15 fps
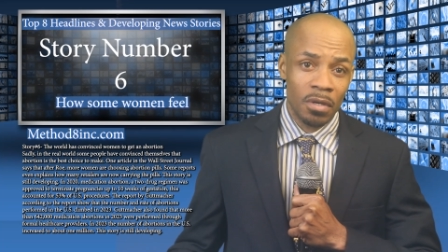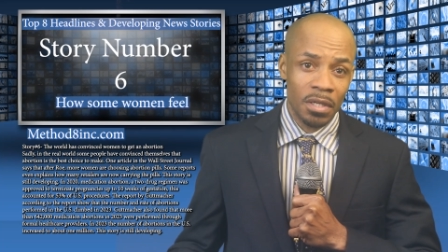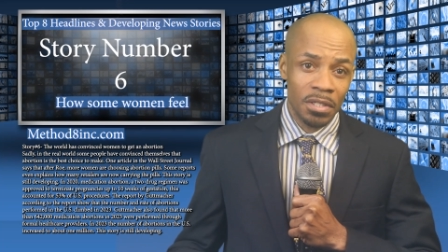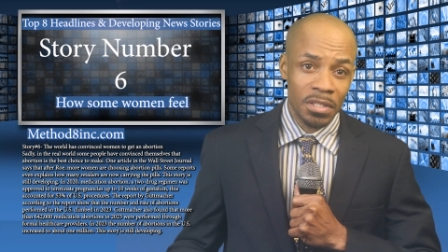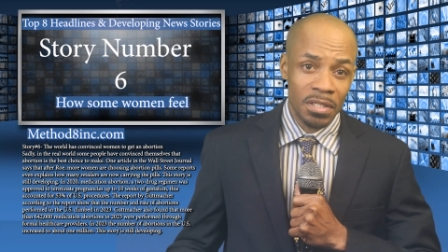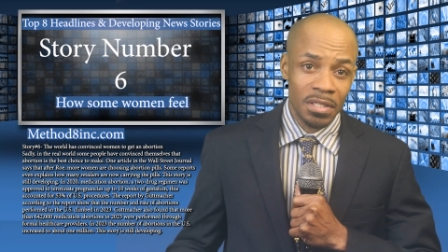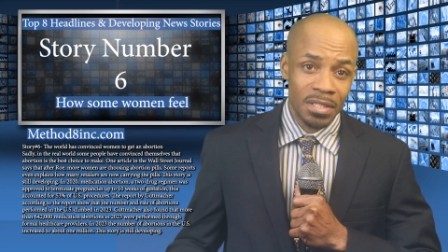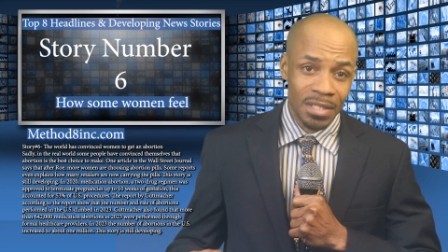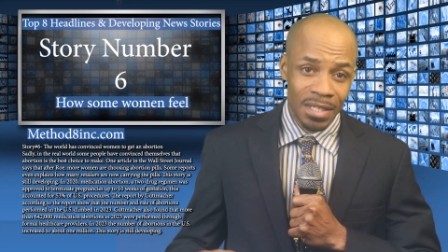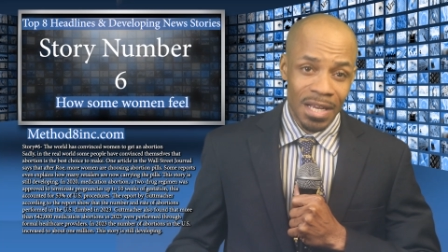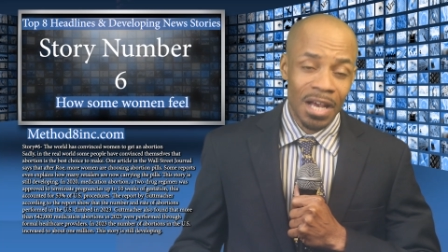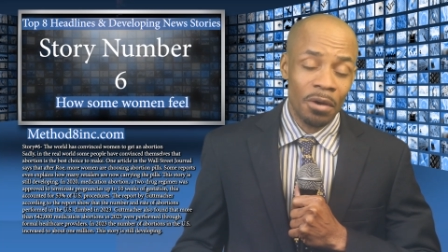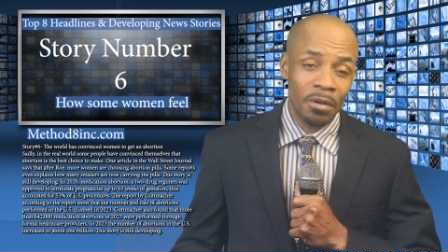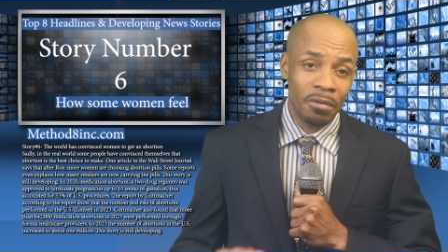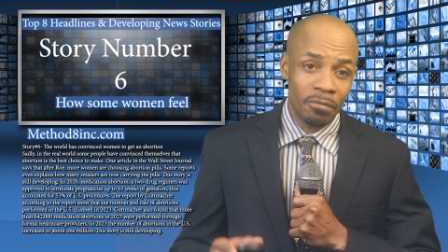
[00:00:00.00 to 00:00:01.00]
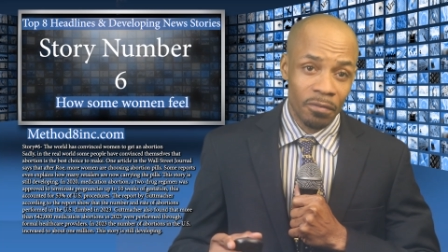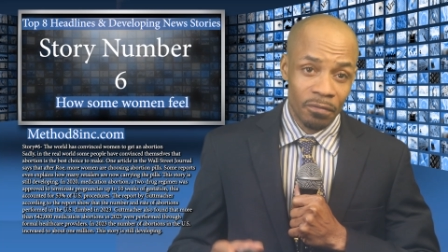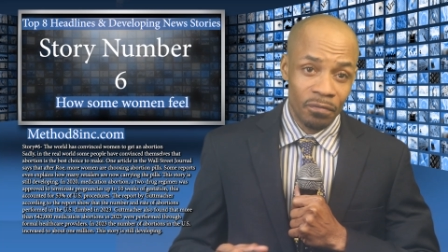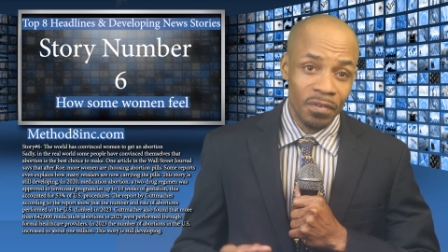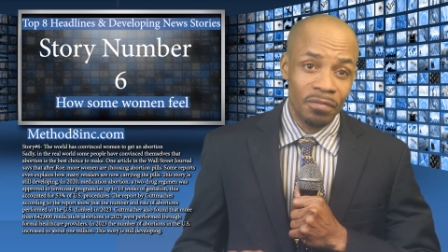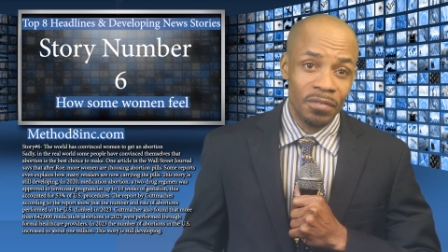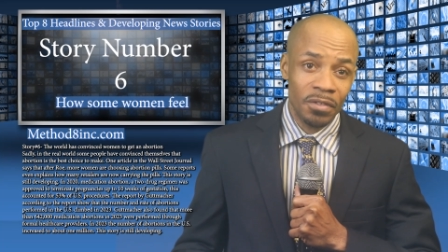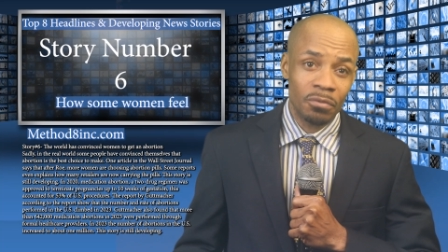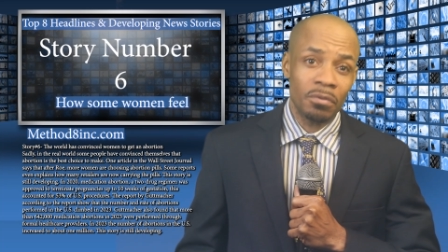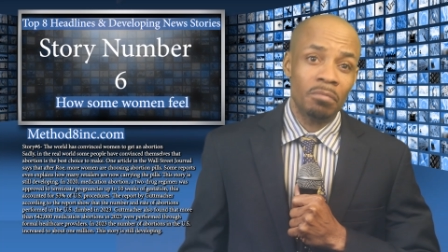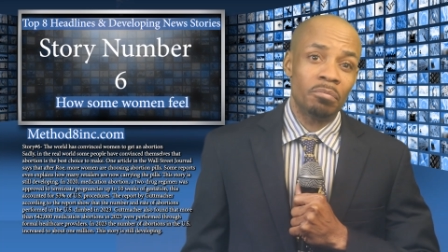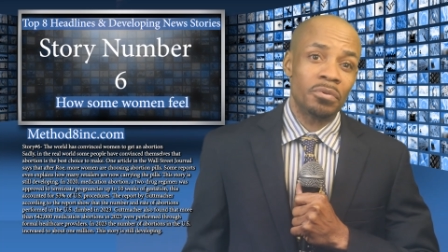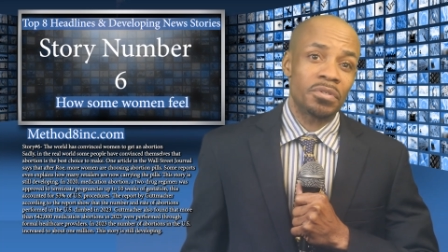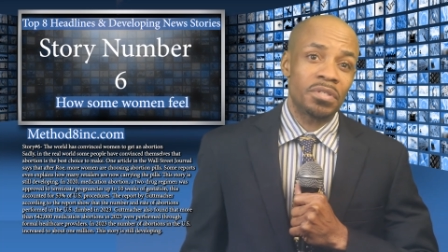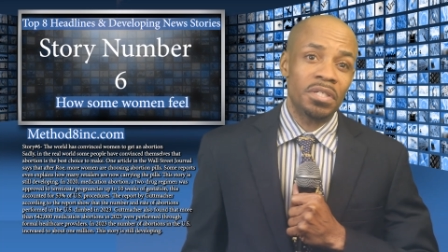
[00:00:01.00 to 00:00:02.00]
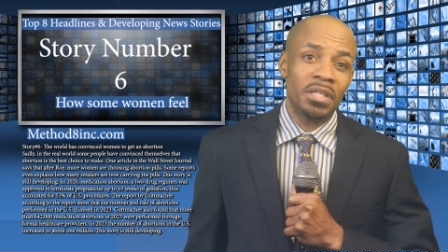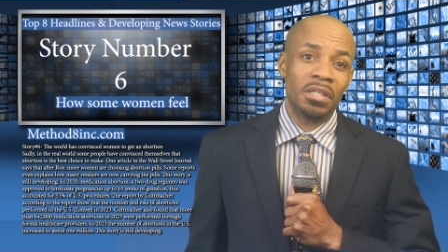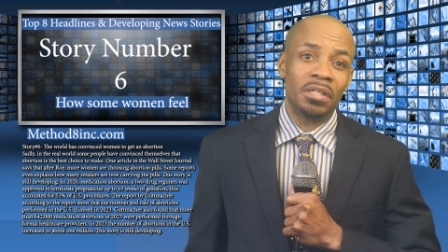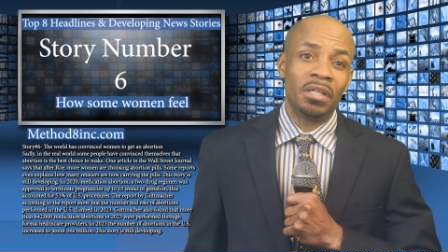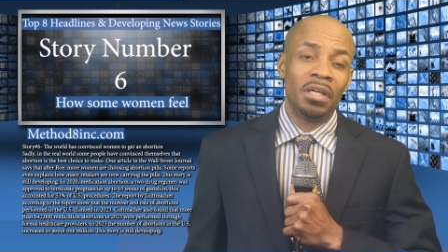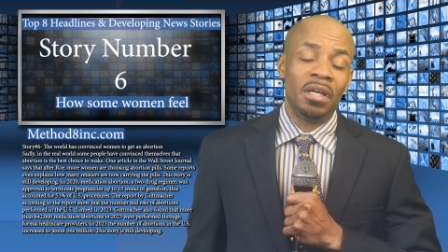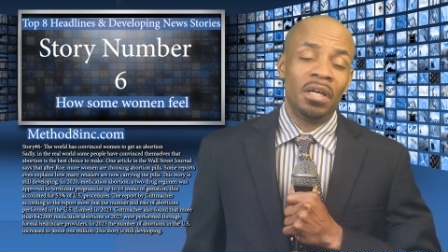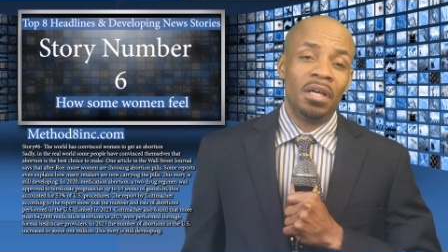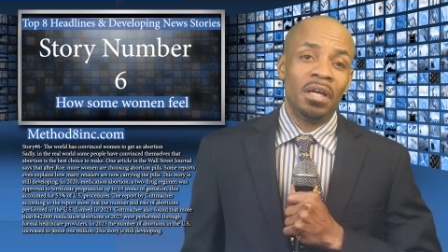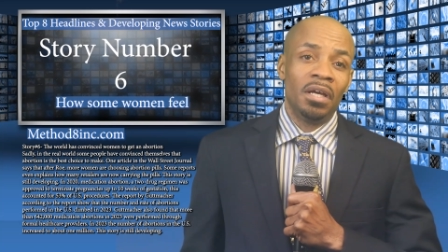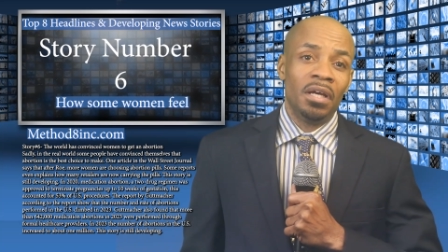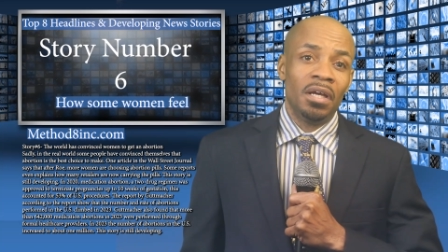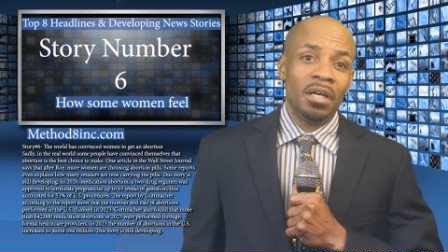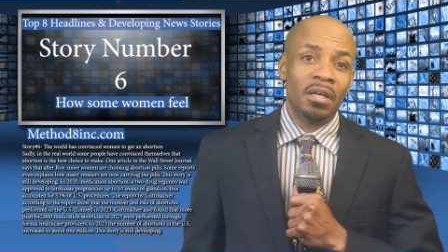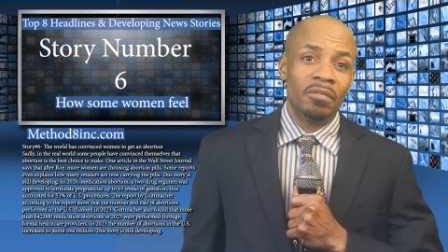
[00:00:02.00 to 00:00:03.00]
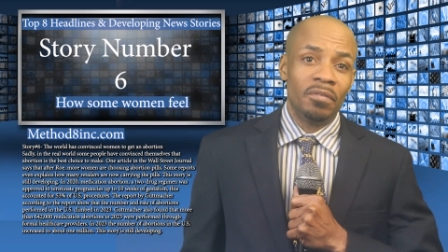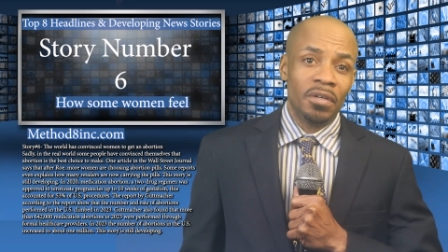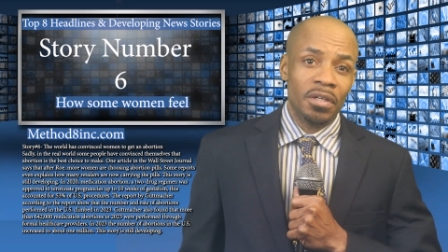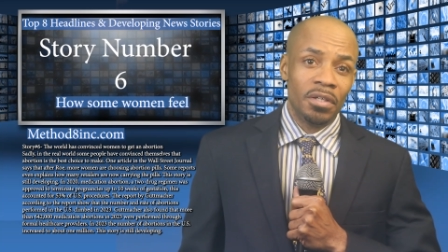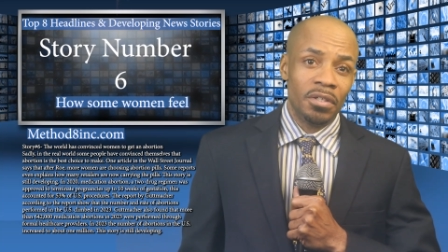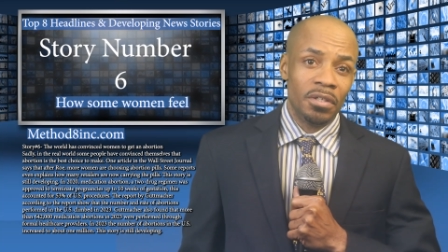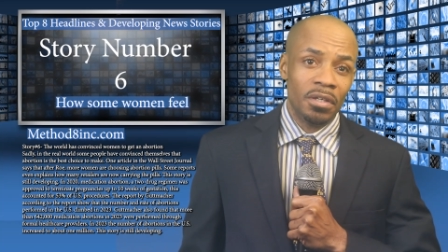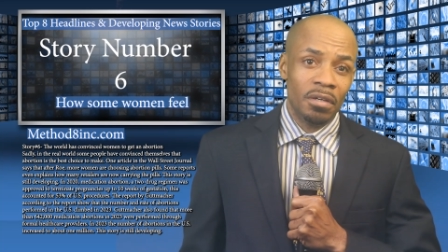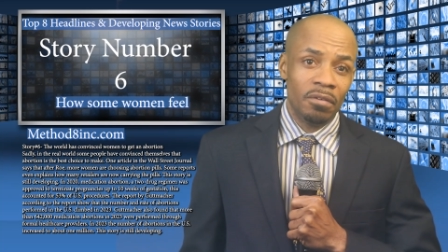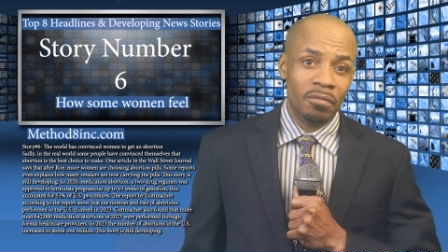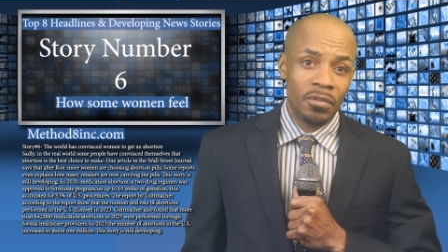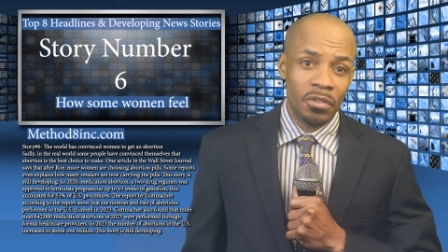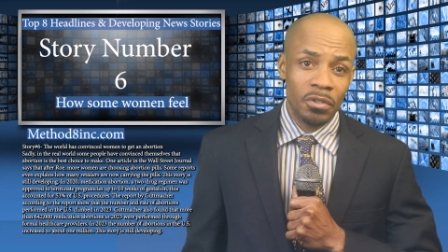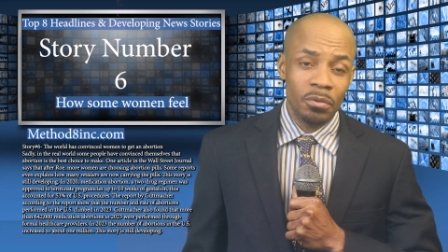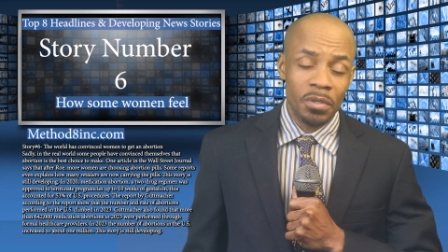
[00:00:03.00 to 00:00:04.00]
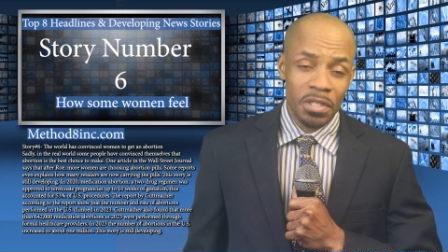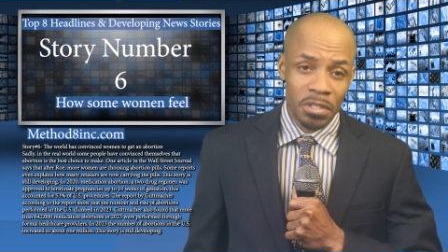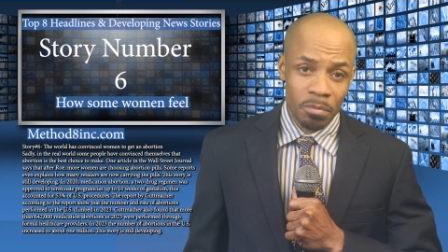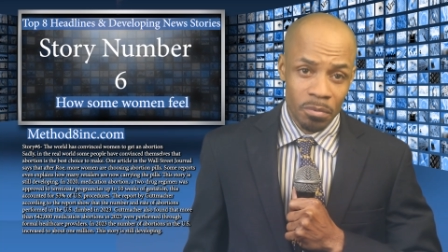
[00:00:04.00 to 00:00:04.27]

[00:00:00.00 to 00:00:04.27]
this is accounting for 53 percent of uh, of the U.S.